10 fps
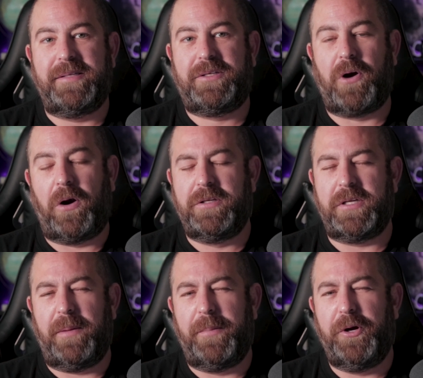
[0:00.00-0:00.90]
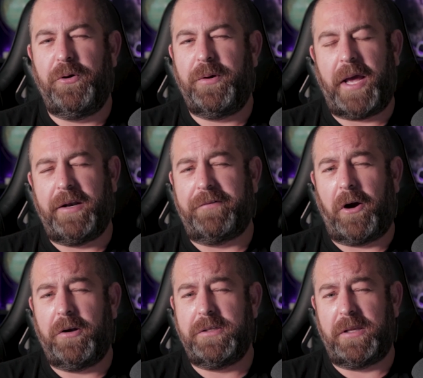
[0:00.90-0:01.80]
Gardens of the Moon, end of
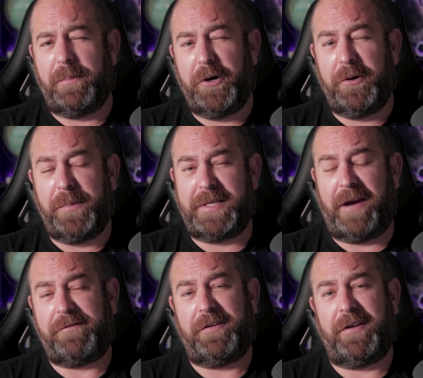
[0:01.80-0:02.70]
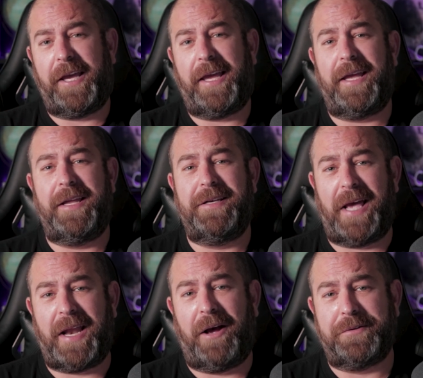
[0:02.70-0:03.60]
Gardens of the Moon, but definitely in
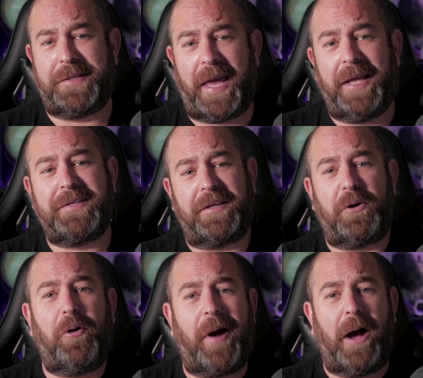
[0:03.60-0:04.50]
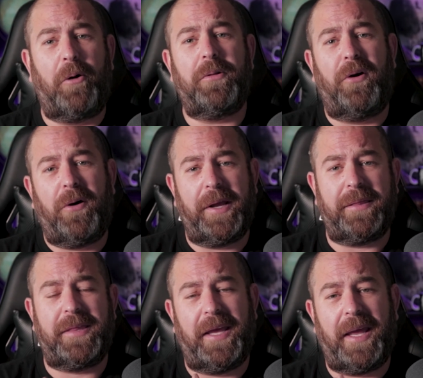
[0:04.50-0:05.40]
Deadhouse Gates, that the whole outlawing
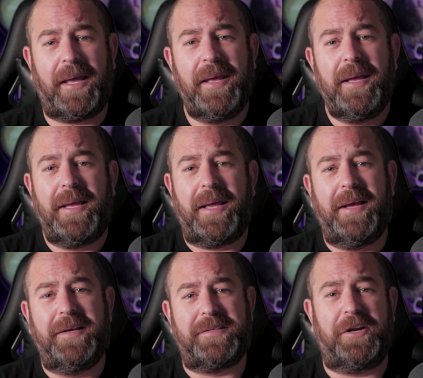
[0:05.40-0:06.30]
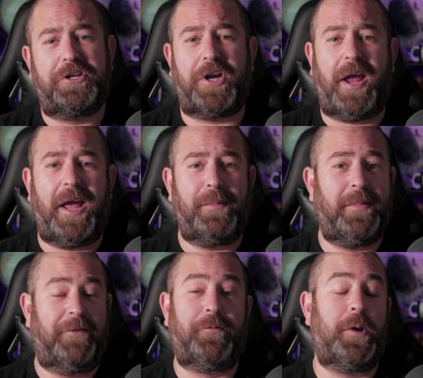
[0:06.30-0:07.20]
thing is a sham.
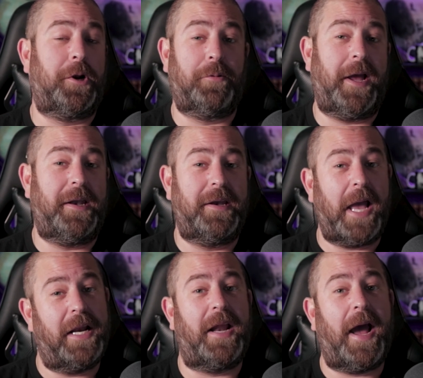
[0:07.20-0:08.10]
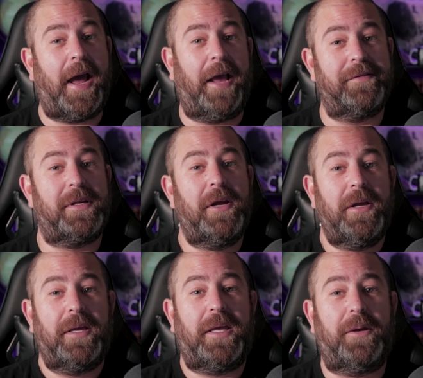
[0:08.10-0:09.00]
If we would have read Knight of Knives,
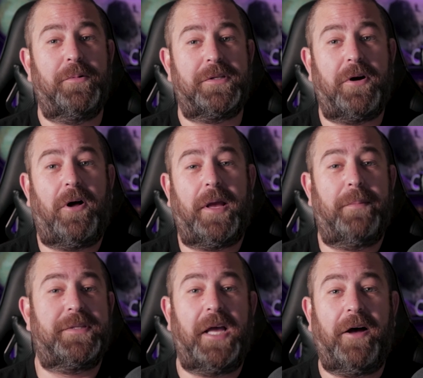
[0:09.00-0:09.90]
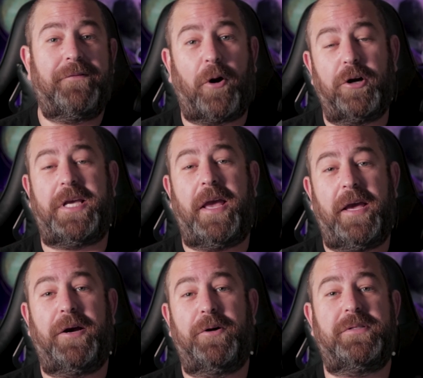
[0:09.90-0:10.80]
he was calling himself
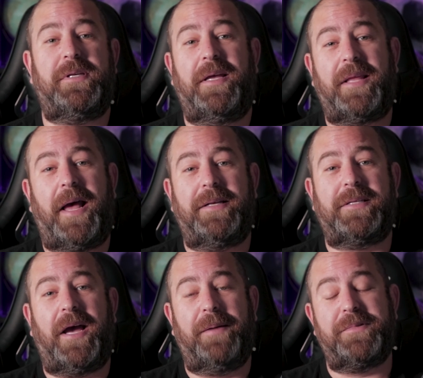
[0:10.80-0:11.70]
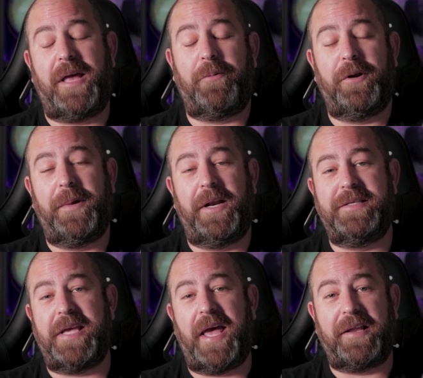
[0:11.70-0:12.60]
Artanos at that time, so that would have been a
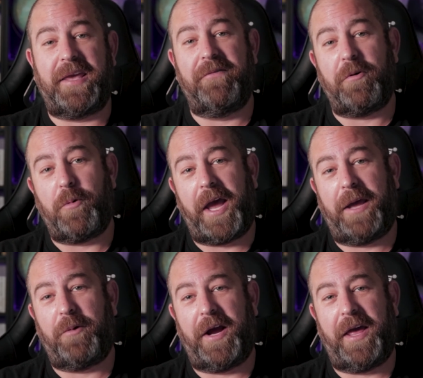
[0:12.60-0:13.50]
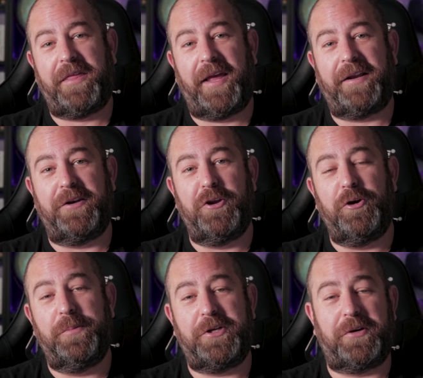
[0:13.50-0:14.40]
dead giveaway, and why I think
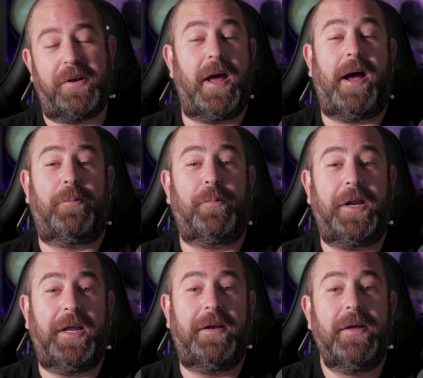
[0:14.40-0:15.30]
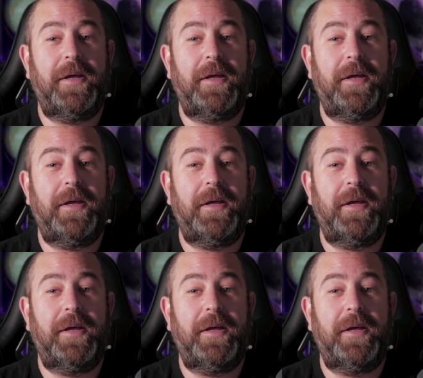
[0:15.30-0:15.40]
noobs should not read